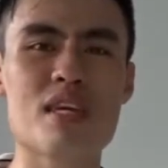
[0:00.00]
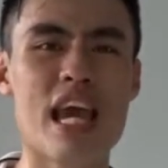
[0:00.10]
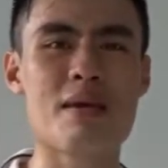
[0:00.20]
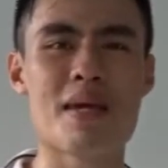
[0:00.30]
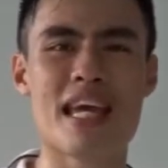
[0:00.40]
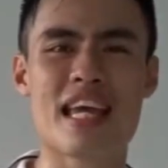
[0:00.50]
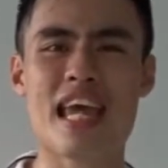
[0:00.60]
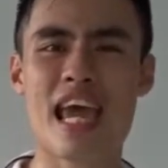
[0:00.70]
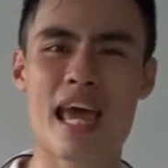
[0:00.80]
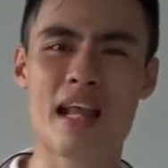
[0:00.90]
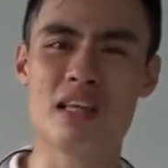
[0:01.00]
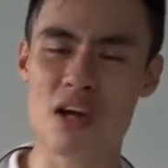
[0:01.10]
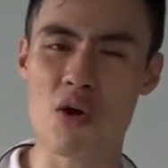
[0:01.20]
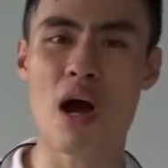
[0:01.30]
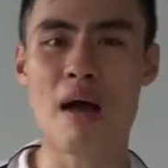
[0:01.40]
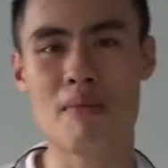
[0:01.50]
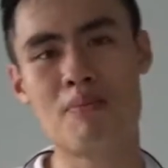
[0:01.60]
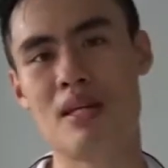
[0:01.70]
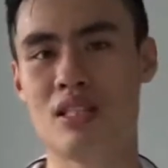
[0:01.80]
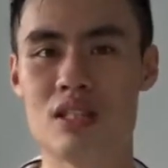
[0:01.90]
gaming, and you know, I'm a
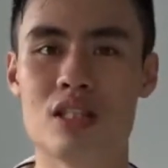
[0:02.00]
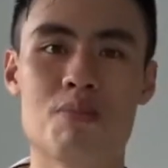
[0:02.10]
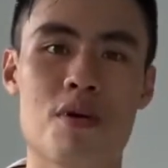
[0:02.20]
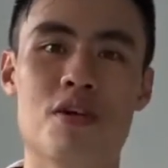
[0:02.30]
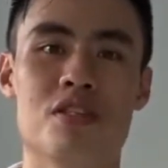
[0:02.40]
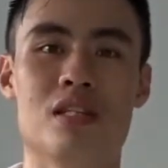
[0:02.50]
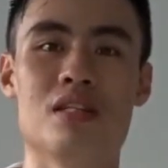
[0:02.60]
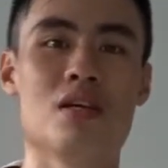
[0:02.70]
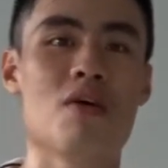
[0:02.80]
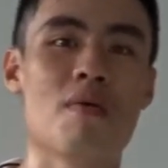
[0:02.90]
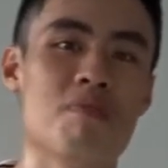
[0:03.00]
business person, yo.